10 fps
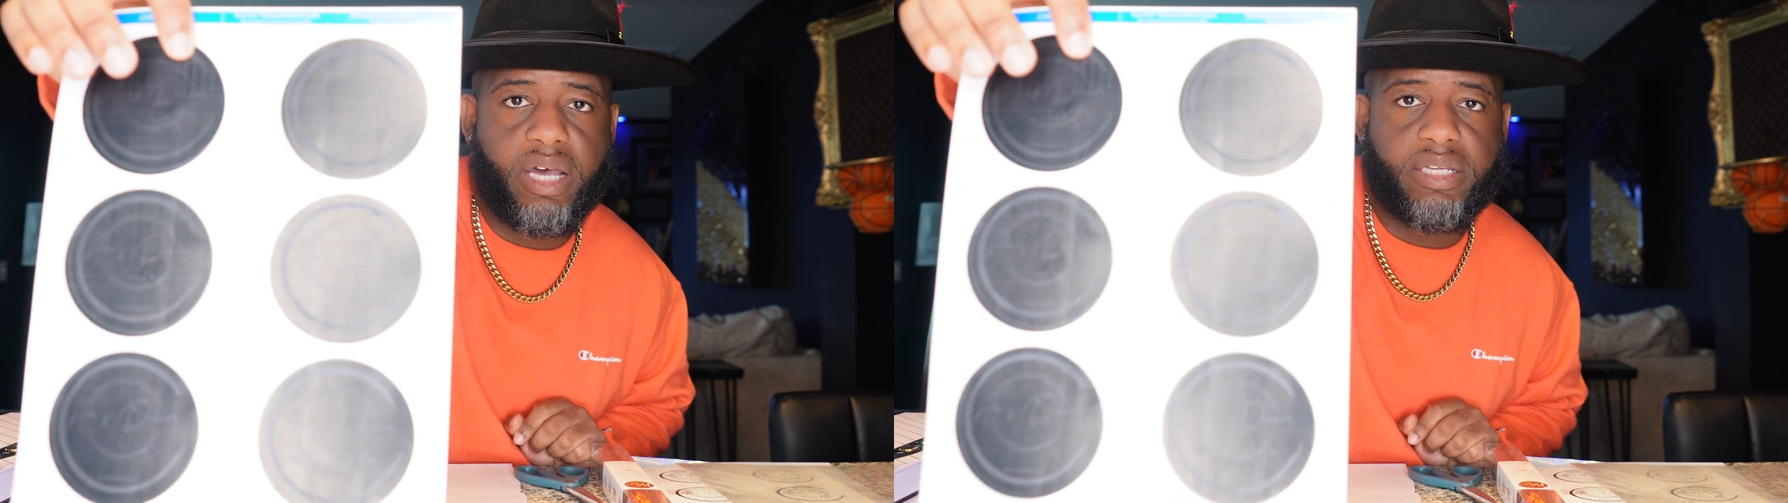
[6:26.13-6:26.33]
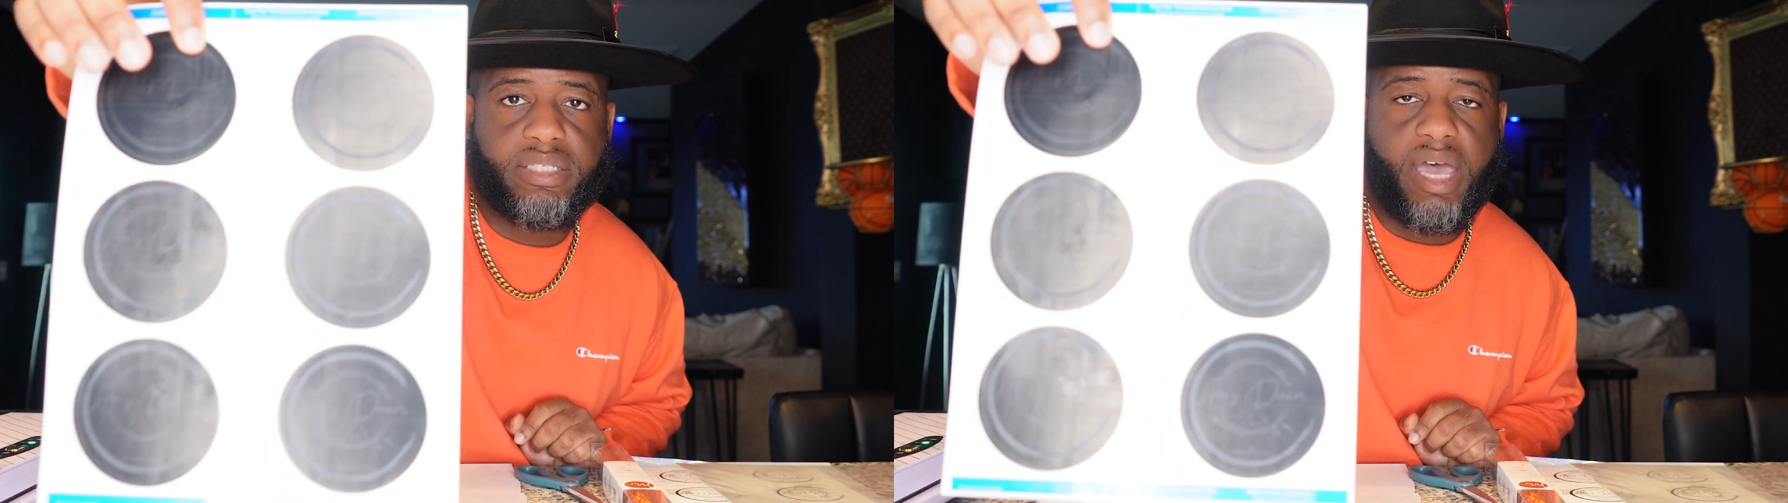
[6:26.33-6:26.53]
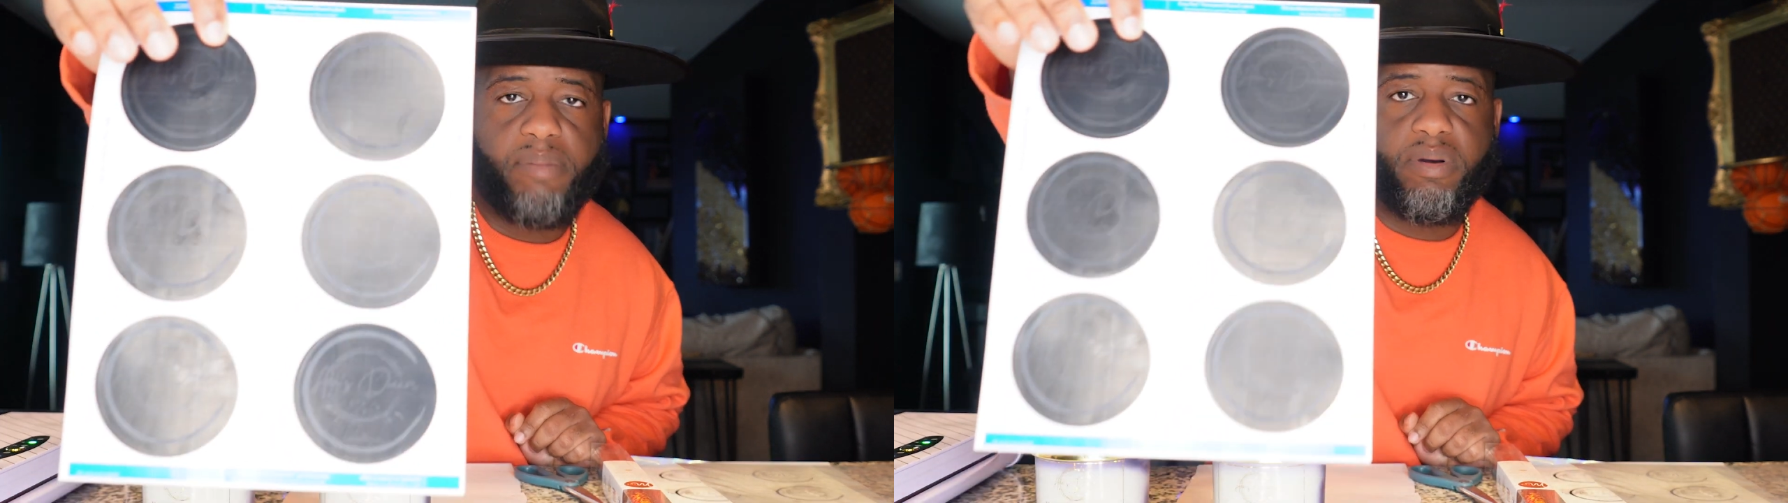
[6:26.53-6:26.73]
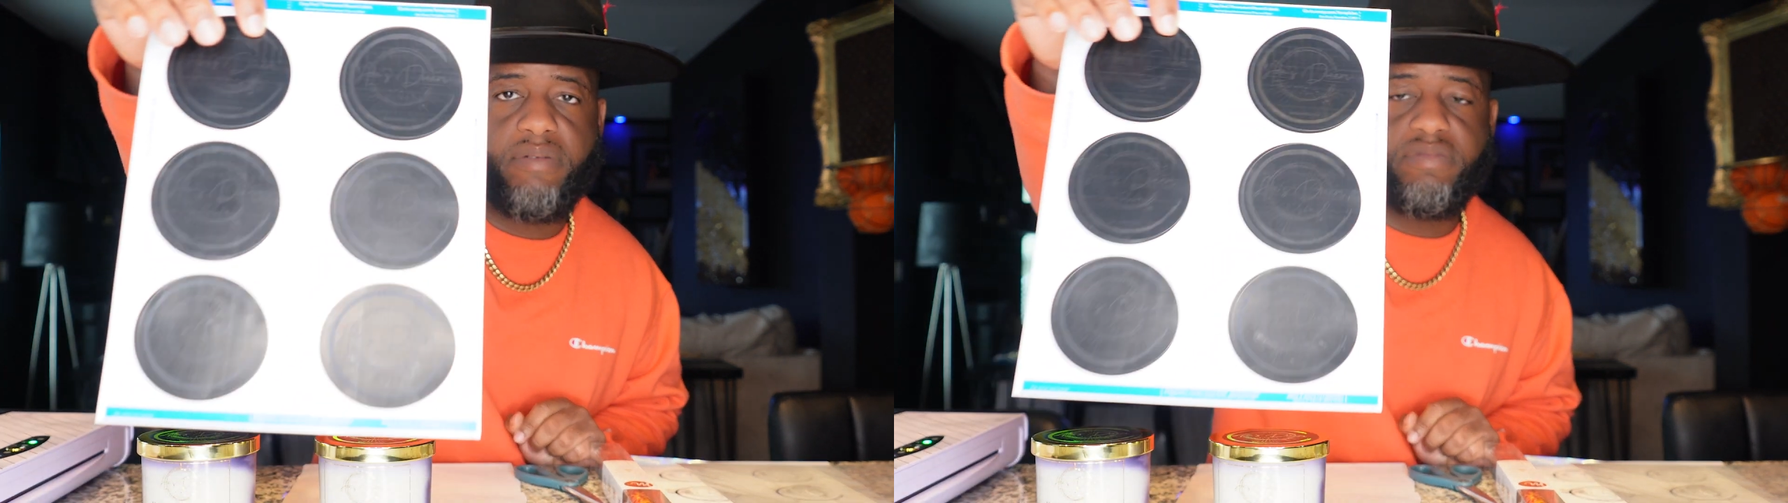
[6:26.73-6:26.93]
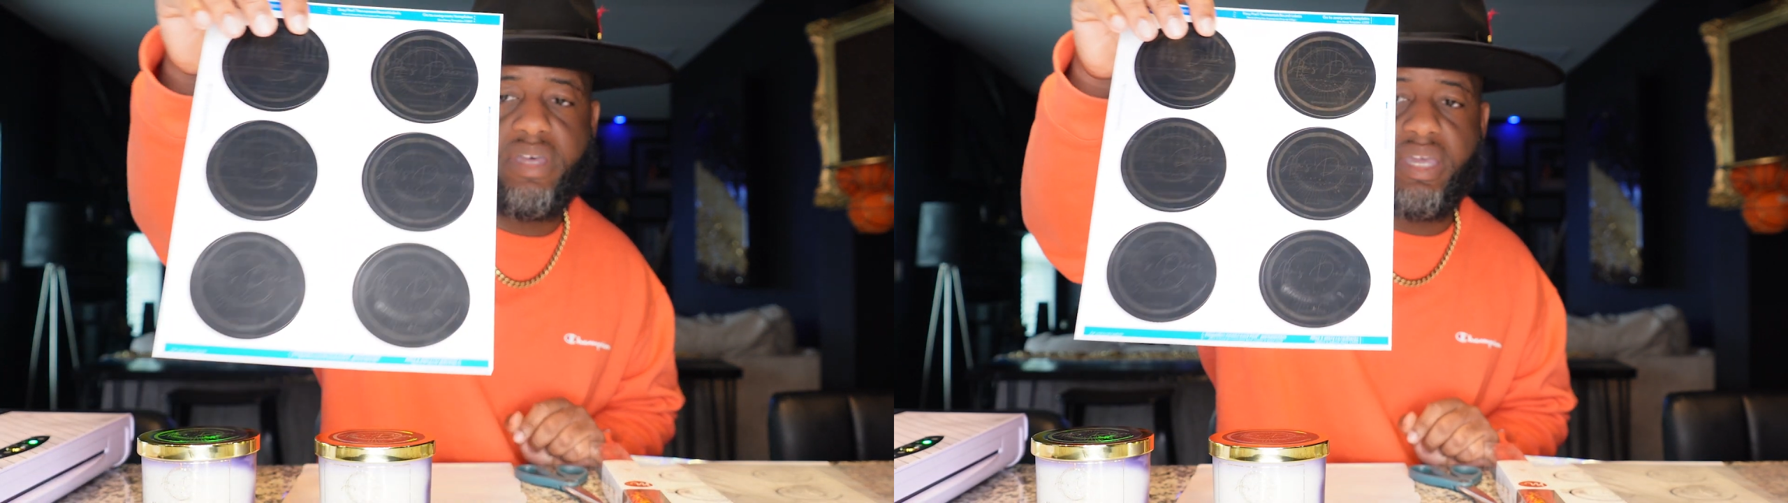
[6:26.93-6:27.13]
on top
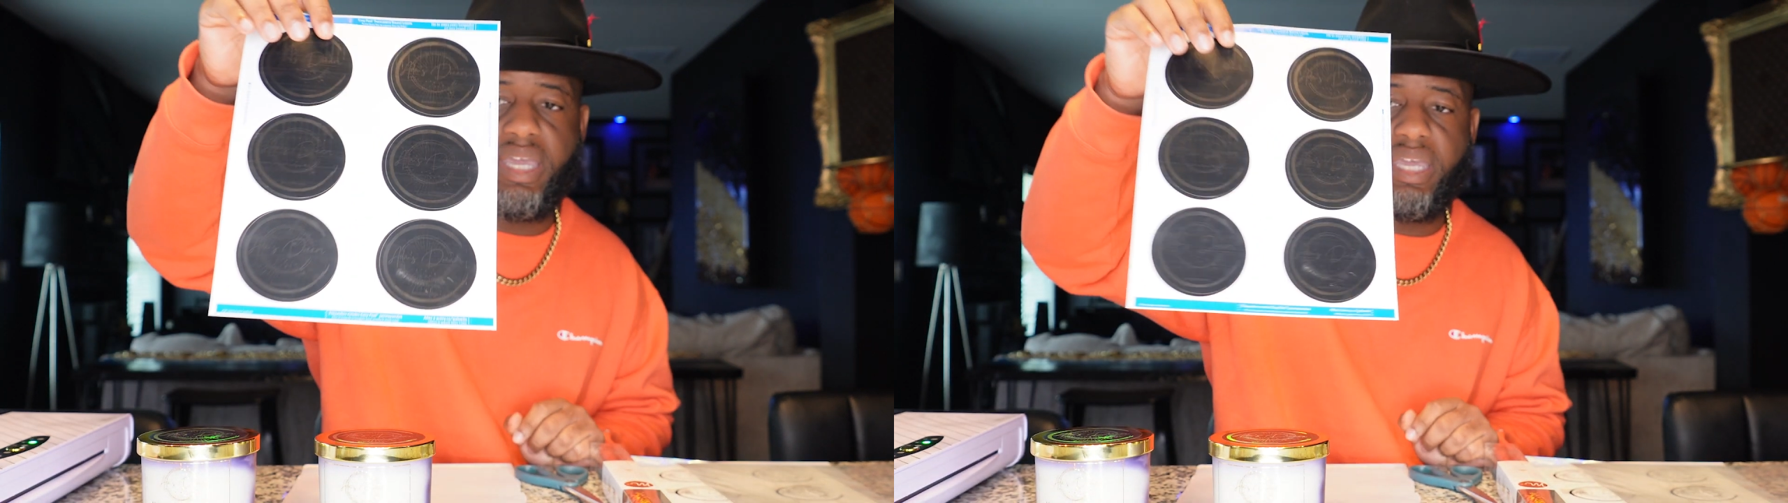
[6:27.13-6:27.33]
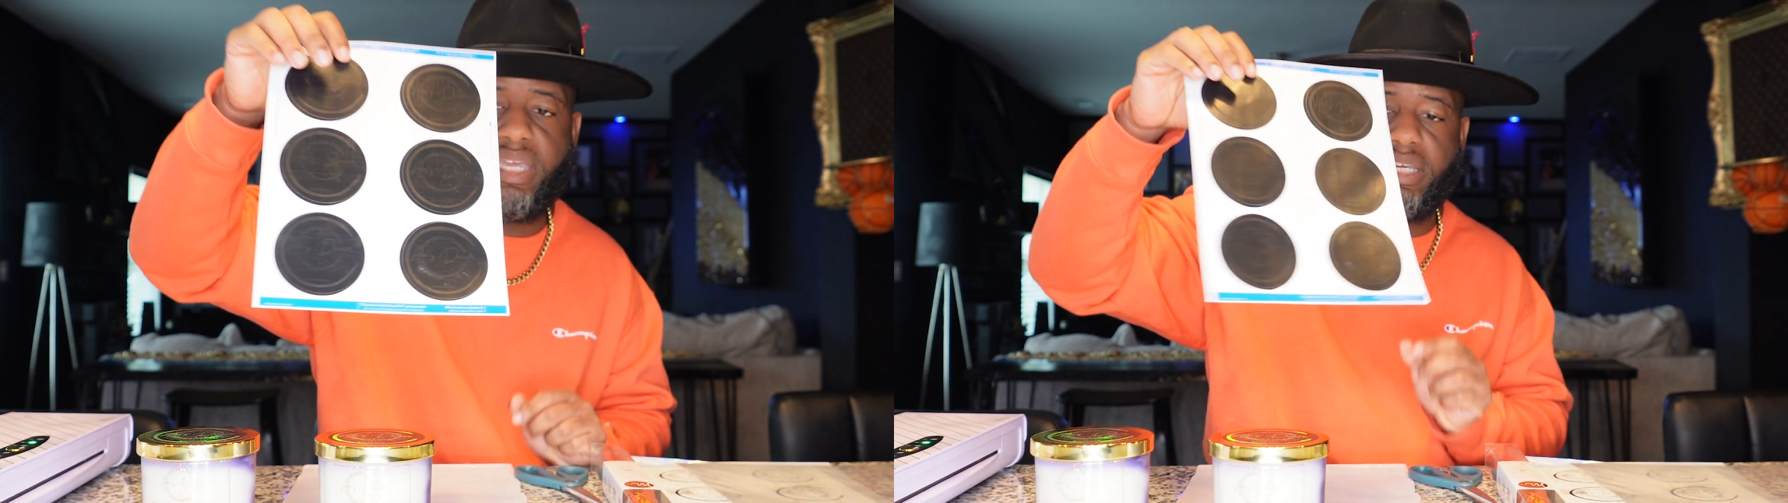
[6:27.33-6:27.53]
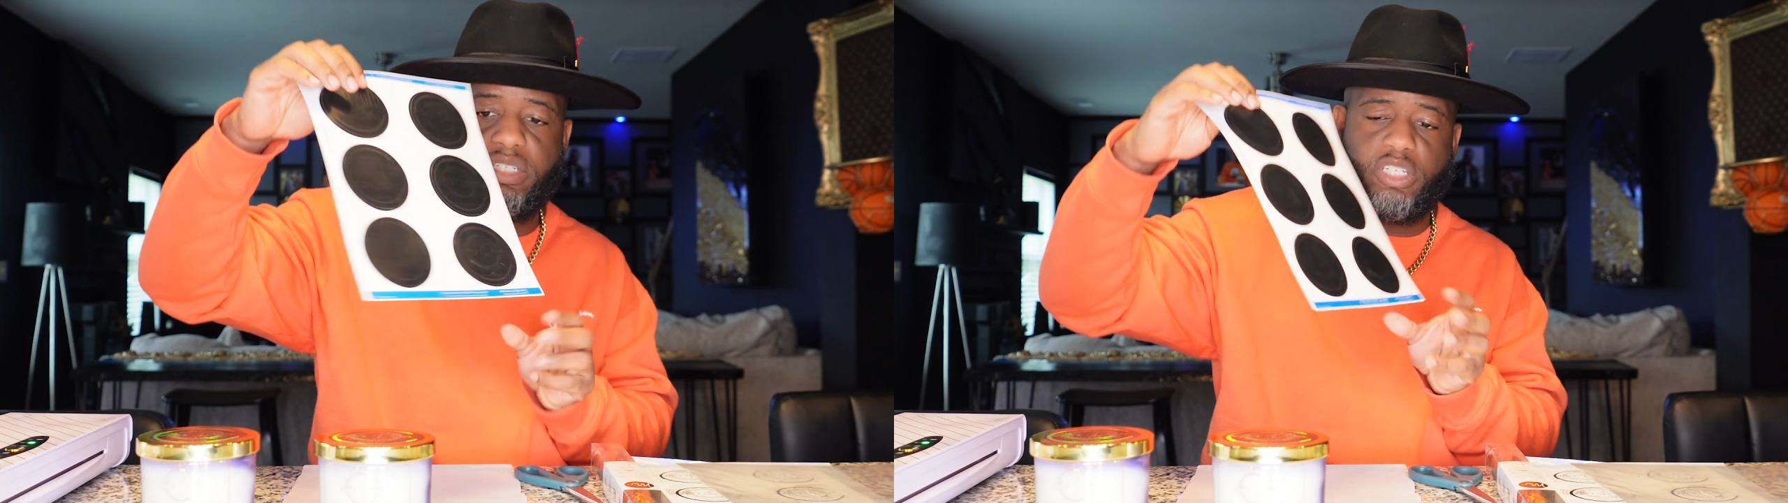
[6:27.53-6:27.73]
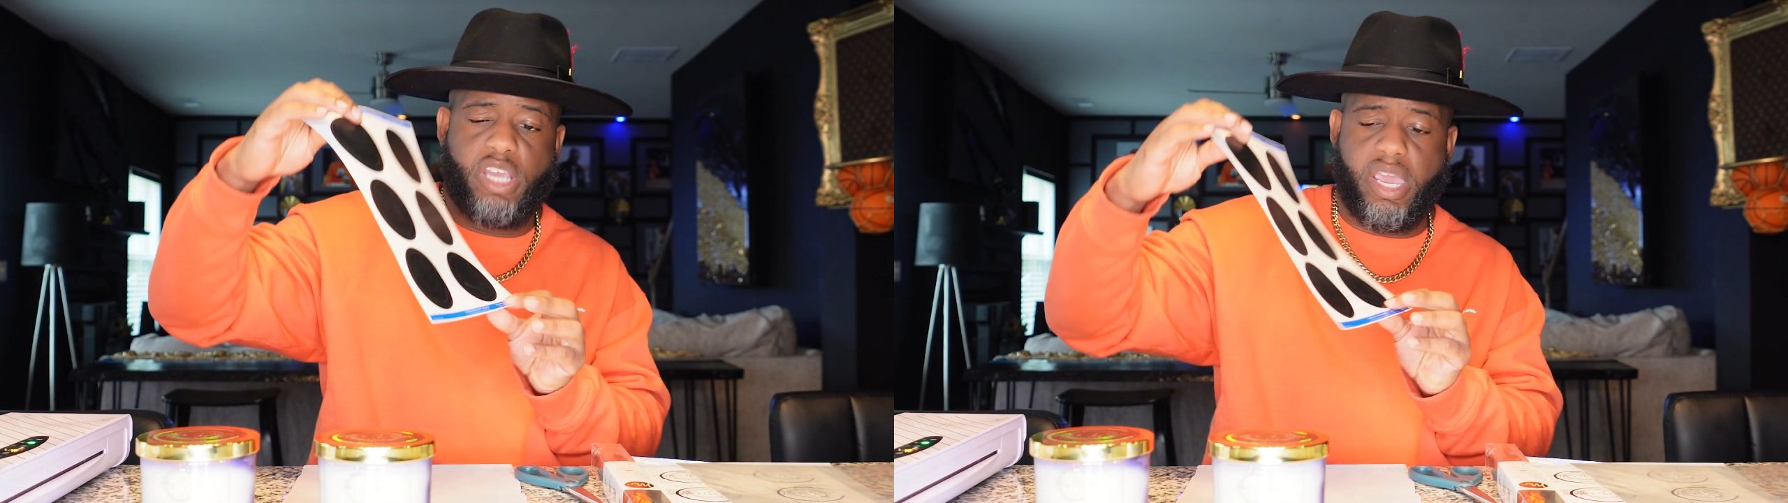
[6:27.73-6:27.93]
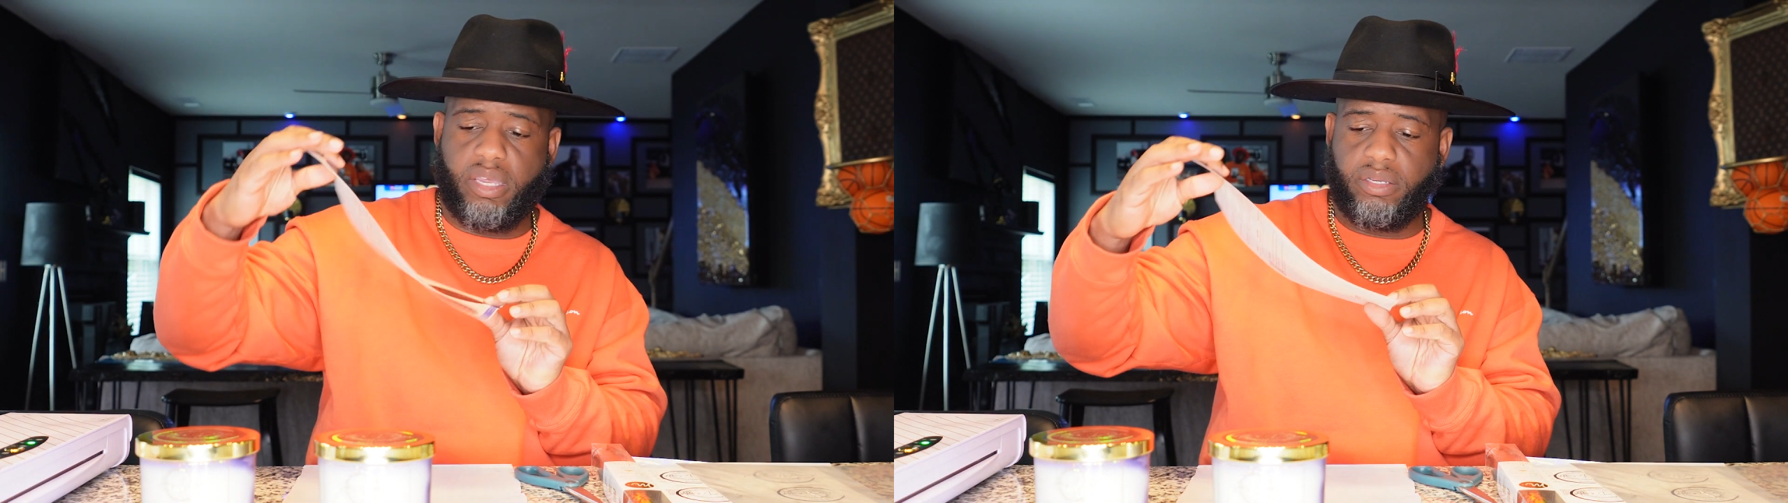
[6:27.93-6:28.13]
of the
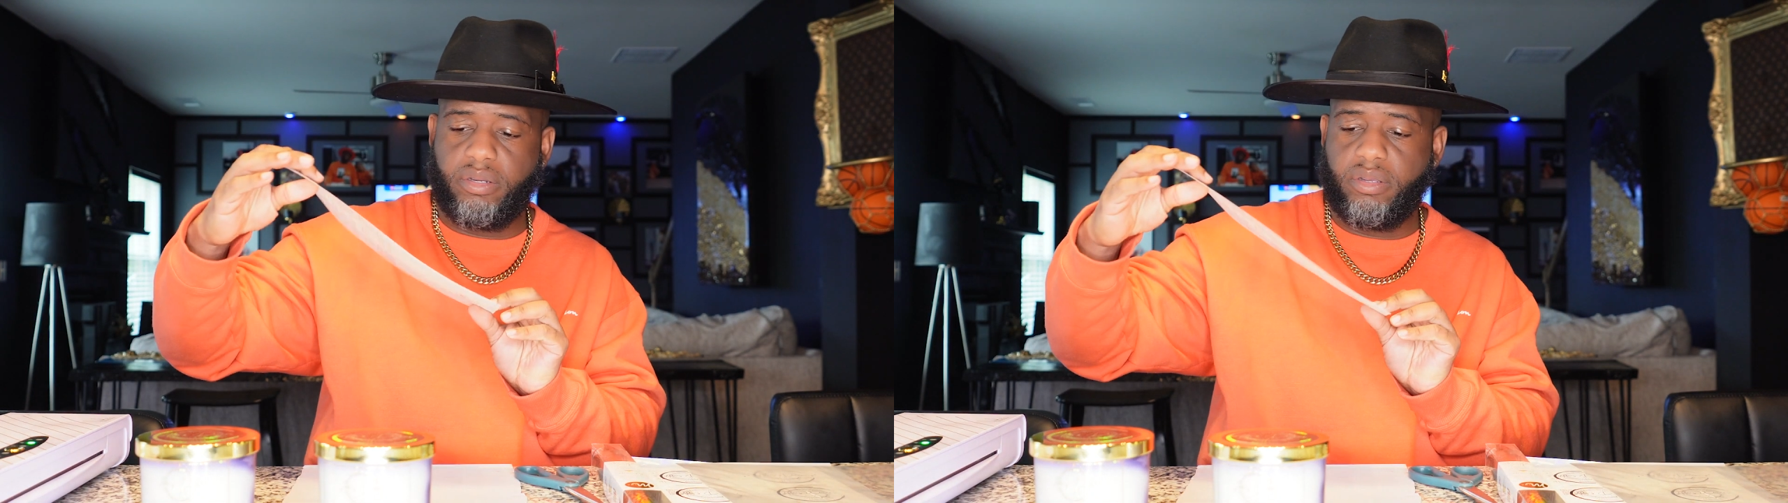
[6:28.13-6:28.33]
inkjet